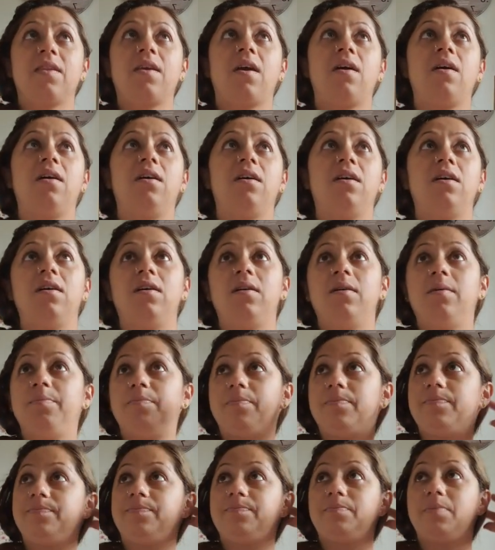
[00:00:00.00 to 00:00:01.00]

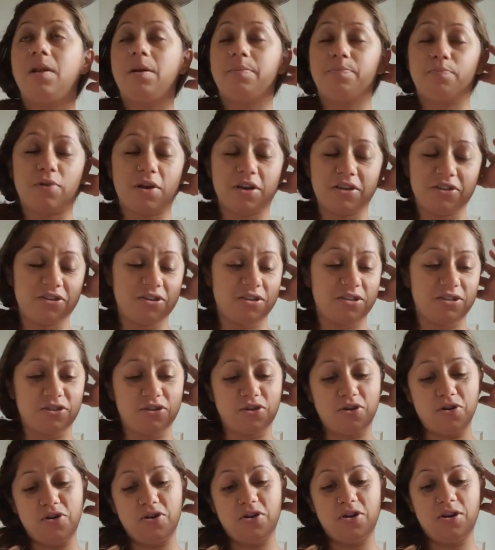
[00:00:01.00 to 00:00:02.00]
blood pressure is
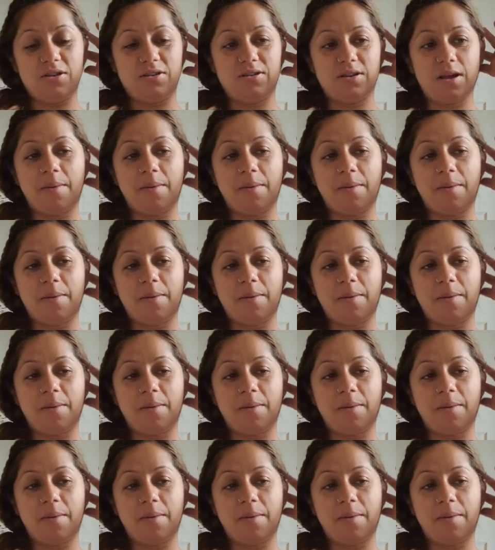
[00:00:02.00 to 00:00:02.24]
good.